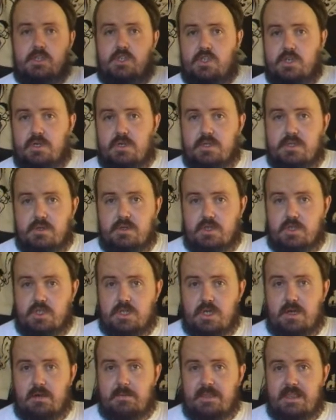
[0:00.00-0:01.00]
took a
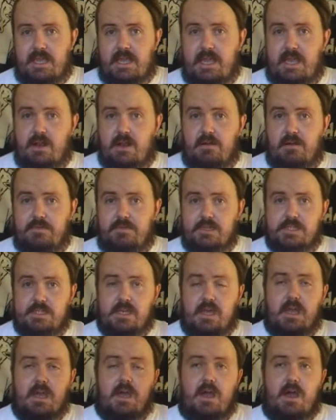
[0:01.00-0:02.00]
job at their head office,
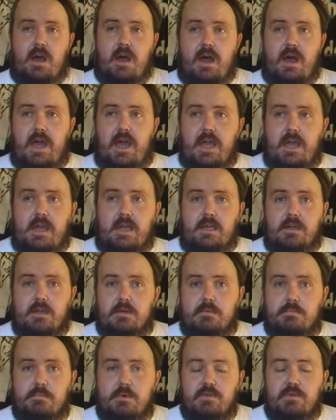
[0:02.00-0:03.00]
I
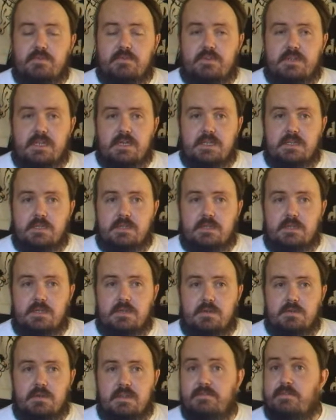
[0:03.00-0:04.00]
moved
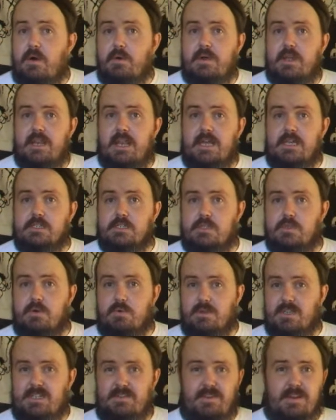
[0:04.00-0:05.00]
into the Vulcan Lane store,
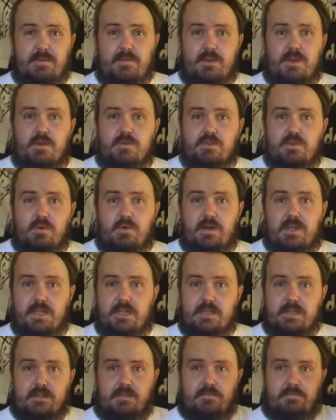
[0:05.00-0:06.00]
which if anyone knows
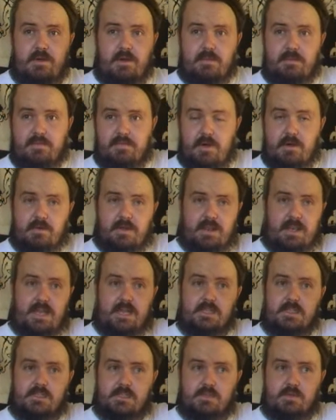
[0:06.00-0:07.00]
Auckland, the Vulcan
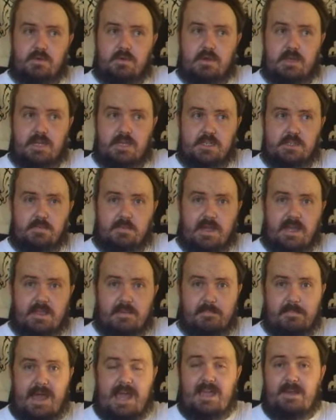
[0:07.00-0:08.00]
Lane store is where the
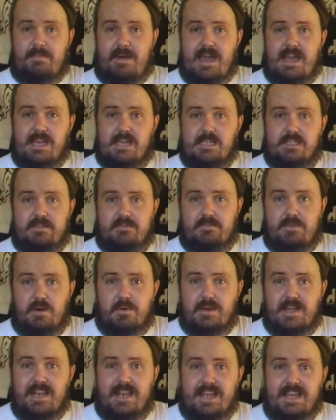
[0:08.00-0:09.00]
MacPack is in
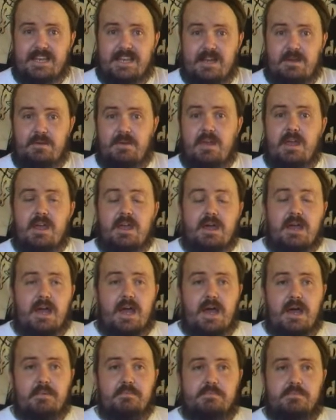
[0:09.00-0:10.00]
Vulcan Lane now.
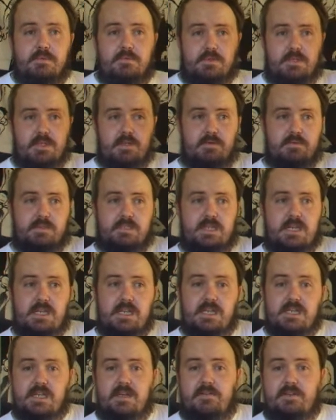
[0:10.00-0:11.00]
There was a little
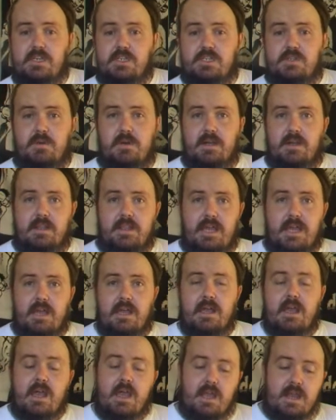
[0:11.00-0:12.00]
CD and DVD store under there.
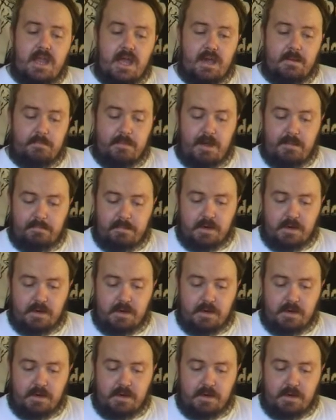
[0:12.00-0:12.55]
Now, my